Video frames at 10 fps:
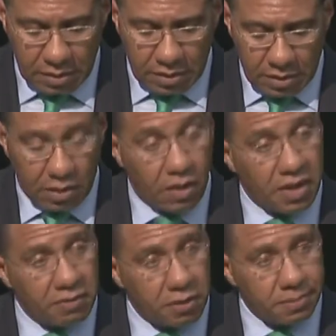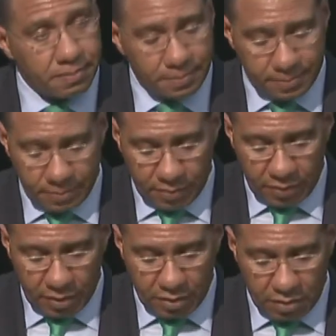However,
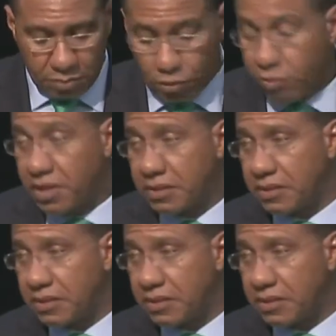progress